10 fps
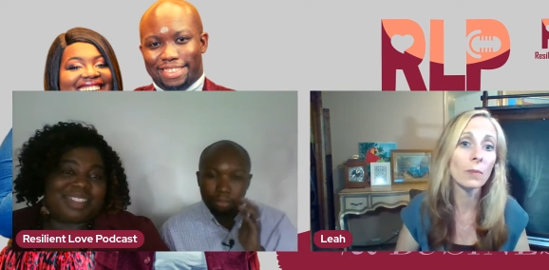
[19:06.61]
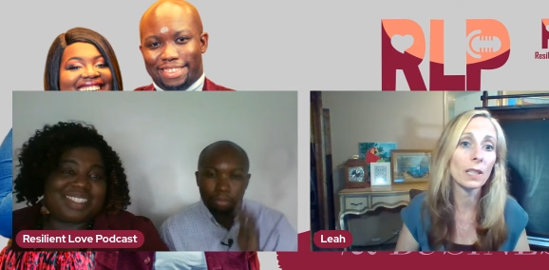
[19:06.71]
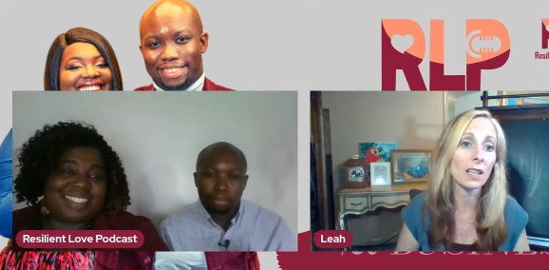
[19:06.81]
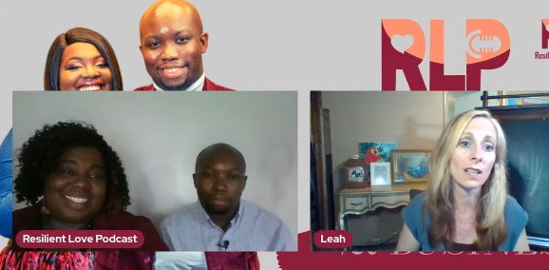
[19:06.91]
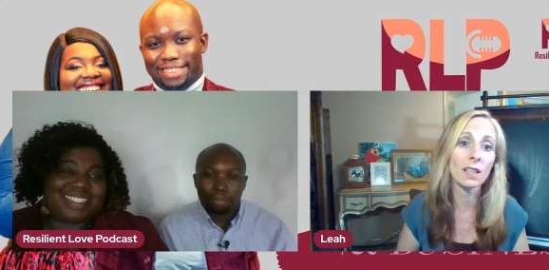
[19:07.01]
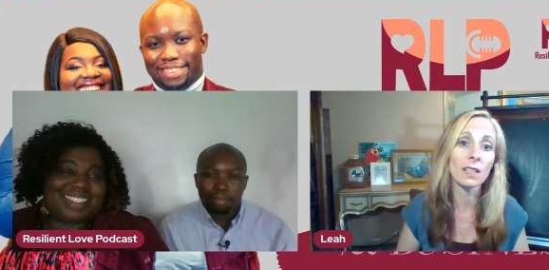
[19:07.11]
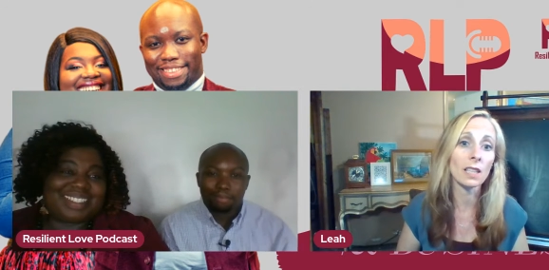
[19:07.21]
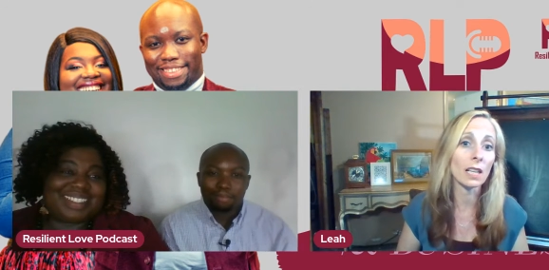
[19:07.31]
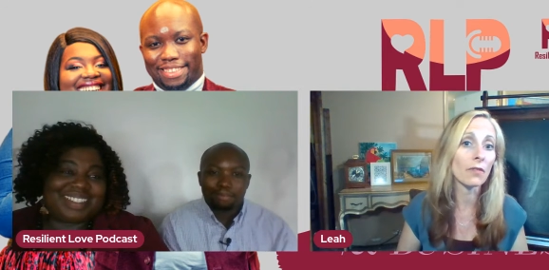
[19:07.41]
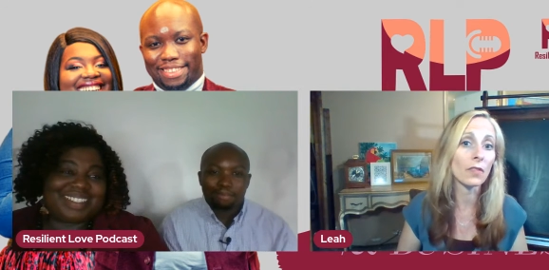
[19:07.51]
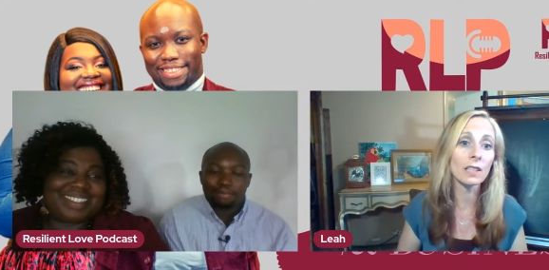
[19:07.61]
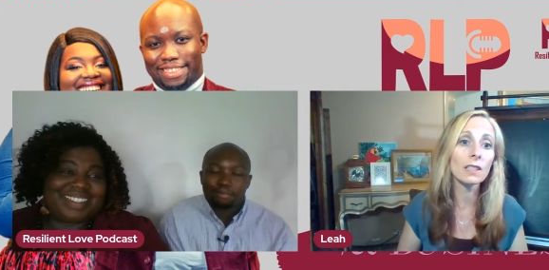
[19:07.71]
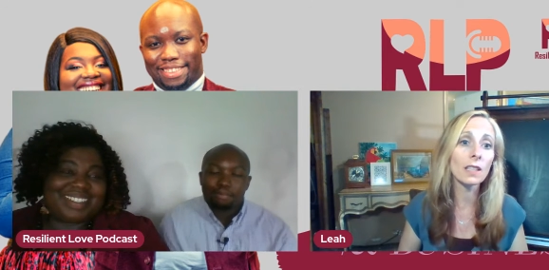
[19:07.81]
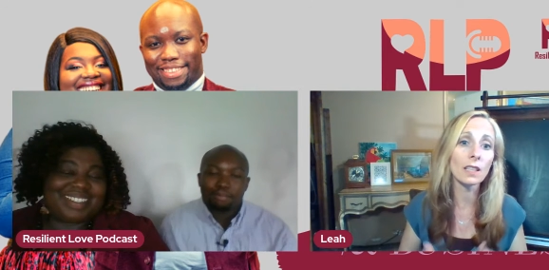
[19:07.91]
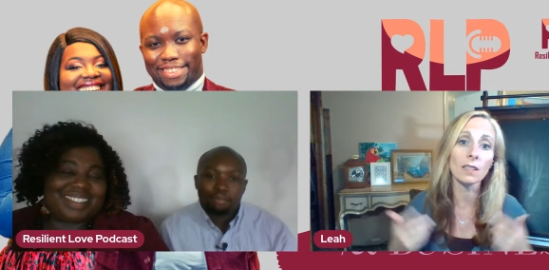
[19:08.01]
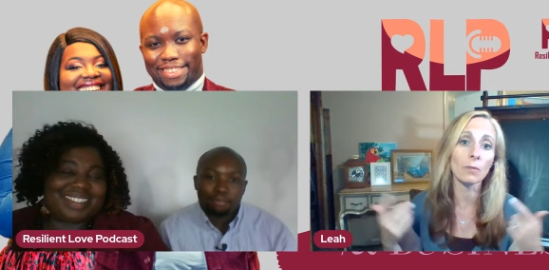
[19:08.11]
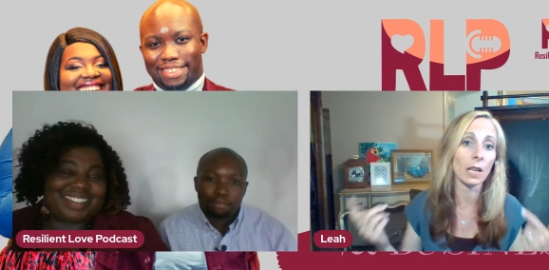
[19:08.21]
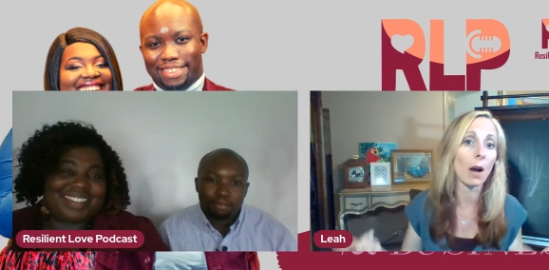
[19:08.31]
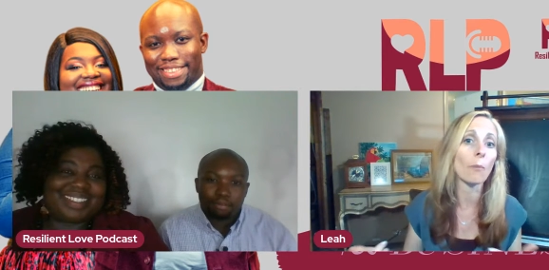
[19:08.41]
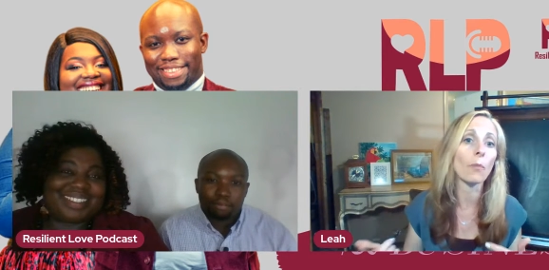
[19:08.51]
Speaker 1: Because if this doesn't
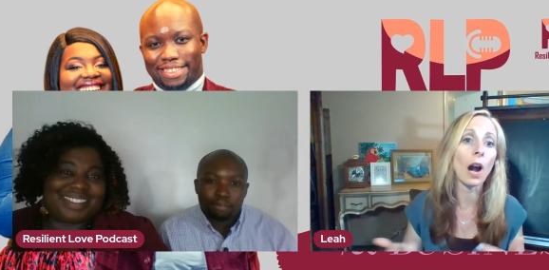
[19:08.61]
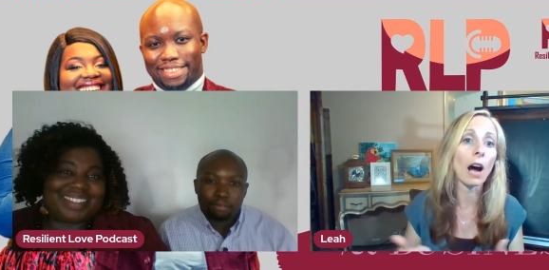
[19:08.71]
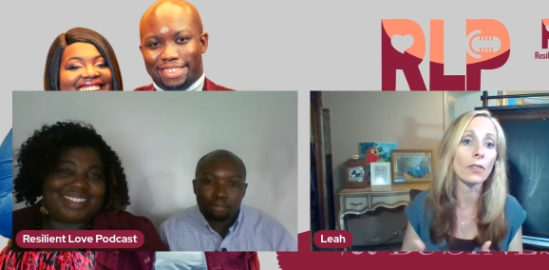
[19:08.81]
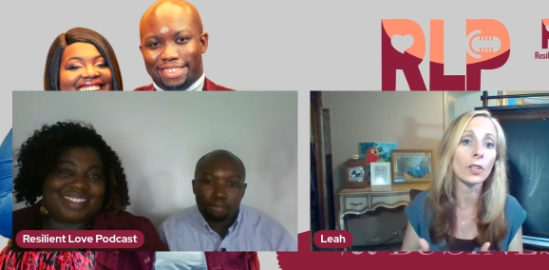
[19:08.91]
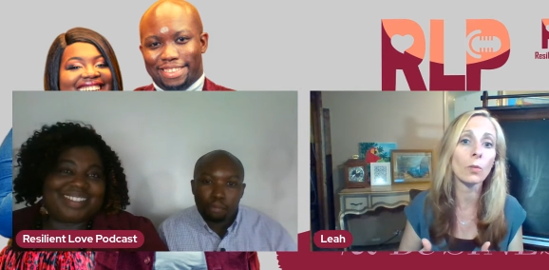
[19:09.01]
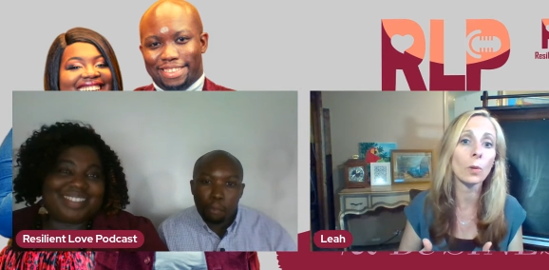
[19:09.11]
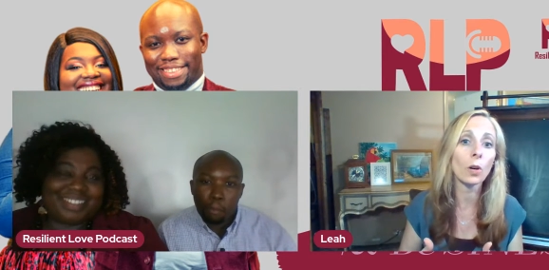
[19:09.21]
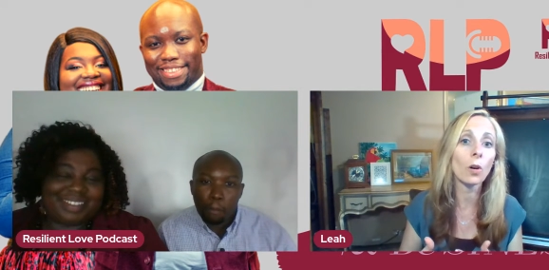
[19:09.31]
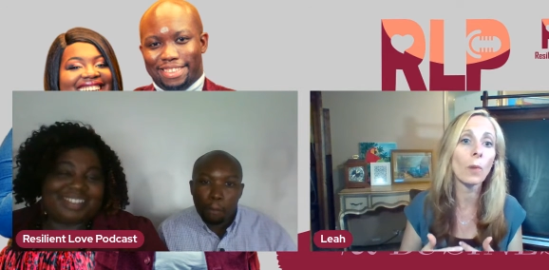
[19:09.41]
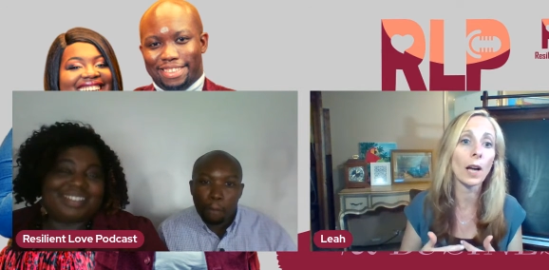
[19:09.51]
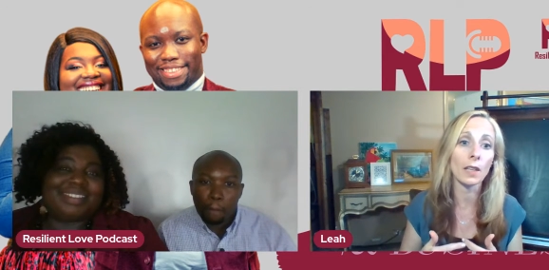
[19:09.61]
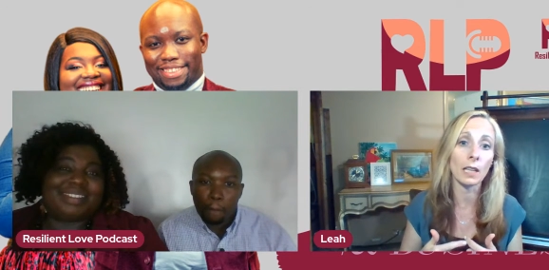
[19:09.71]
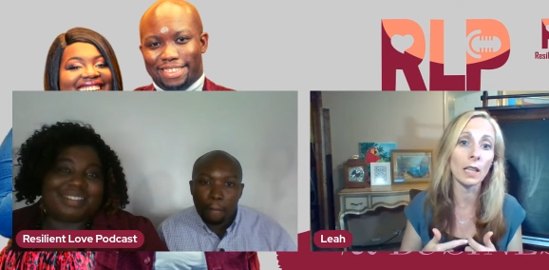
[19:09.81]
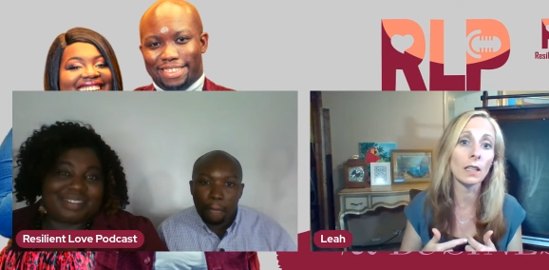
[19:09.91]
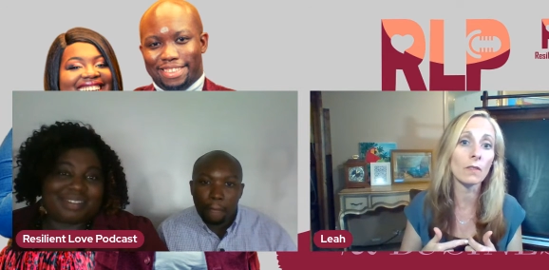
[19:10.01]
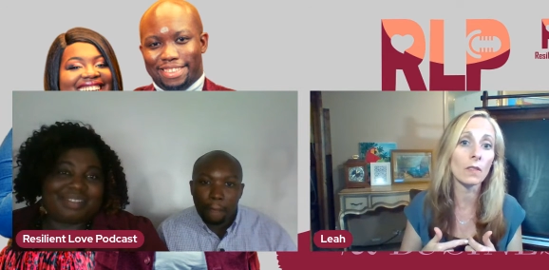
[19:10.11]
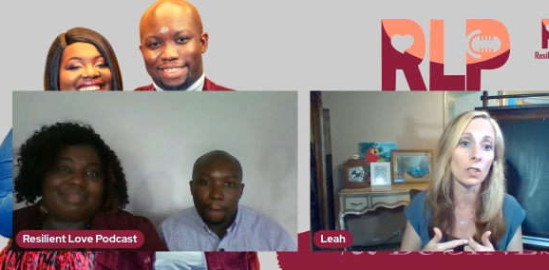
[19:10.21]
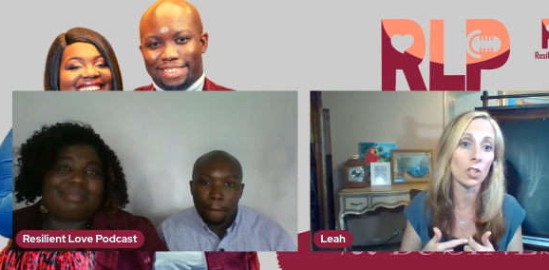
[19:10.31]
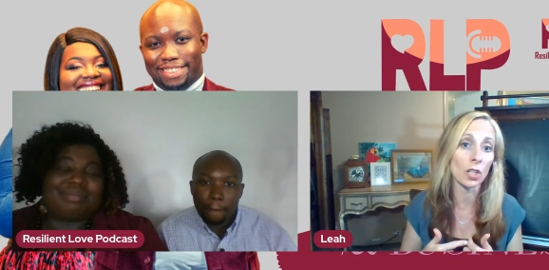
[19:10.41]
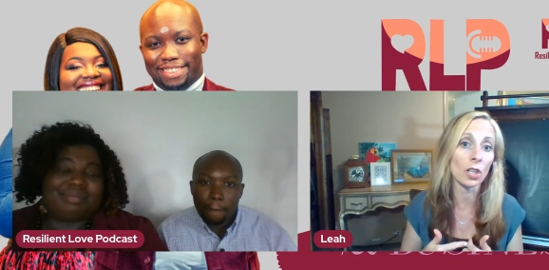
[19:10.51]
become profitable by the end of
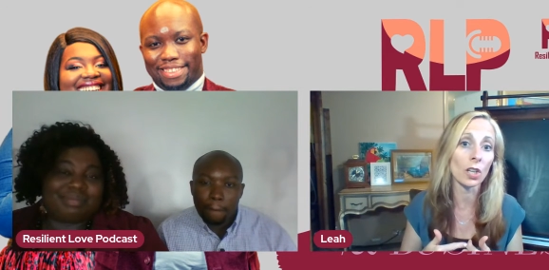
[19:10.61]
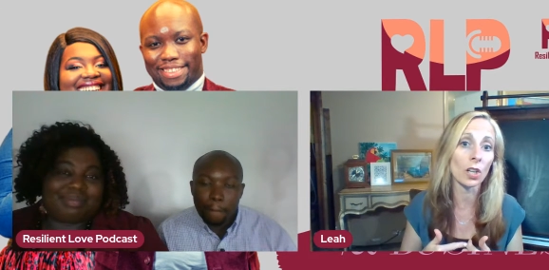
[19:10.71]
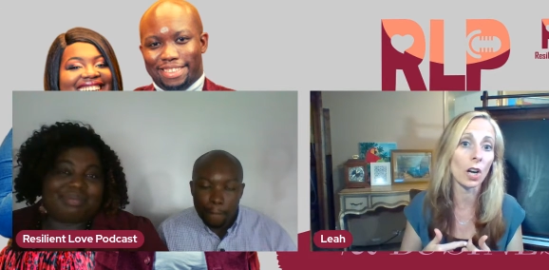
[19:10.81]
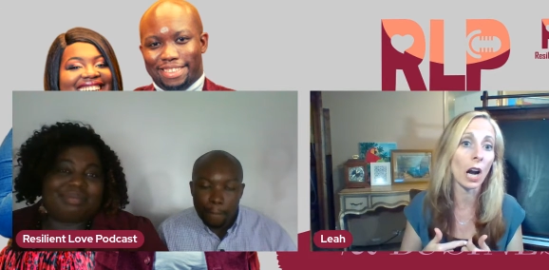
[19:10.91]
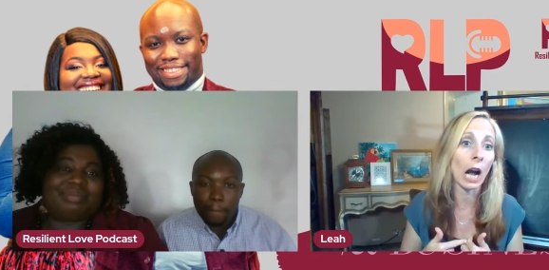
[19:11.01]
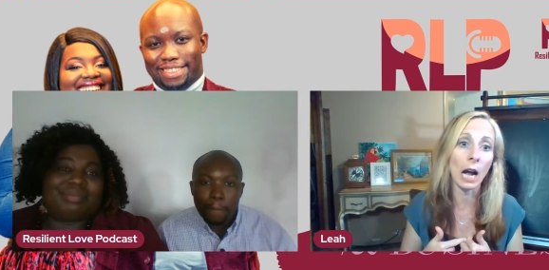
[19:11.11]
this year,